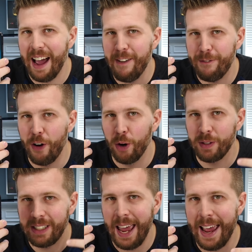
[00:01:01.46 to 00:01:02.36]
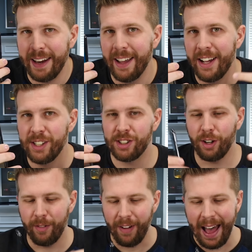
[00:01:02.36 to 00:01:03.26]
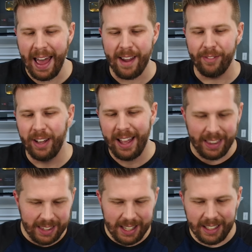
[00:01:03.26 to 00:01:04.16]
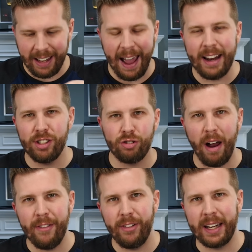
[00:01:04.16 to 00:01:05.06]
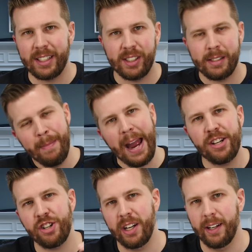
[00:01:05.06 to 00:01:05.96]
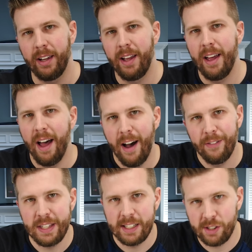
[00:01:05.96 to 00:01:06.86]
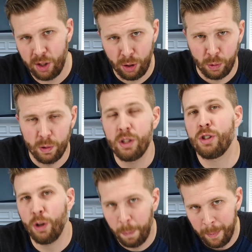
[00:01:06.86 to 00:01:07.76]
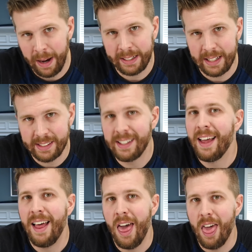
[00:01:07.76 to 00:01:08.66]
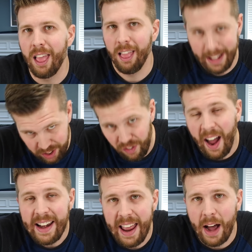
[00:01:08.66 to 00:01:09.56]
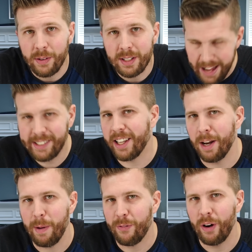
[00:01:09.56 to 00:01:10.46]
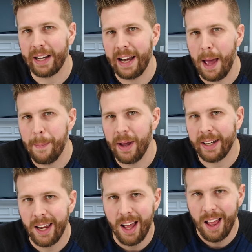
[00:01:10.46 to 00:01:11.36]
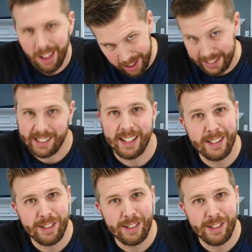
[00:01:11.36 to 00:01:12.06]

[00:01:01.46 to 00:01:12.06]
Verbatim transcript: iPhone ten survive the catastrophic smashing of these two super magnets? Let's find out. It's gonna be freaking epic. Let's get